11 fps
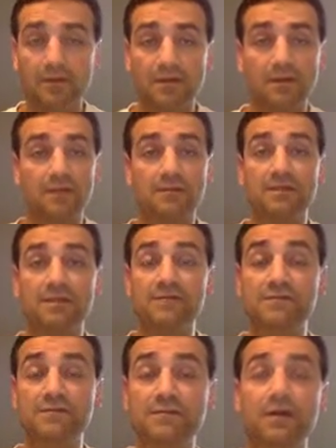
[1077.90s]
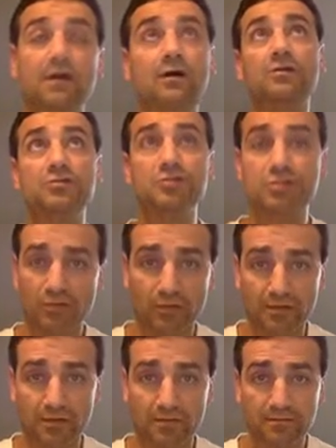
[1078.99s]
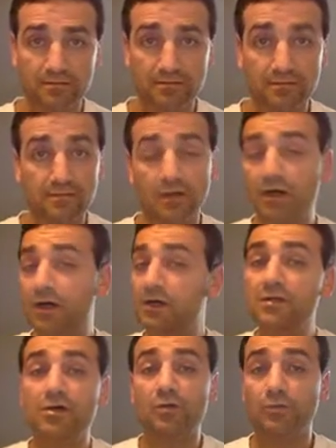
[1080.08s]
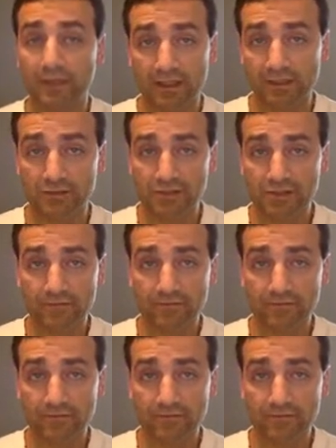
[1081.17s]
It leaves them unsorted, unarranged.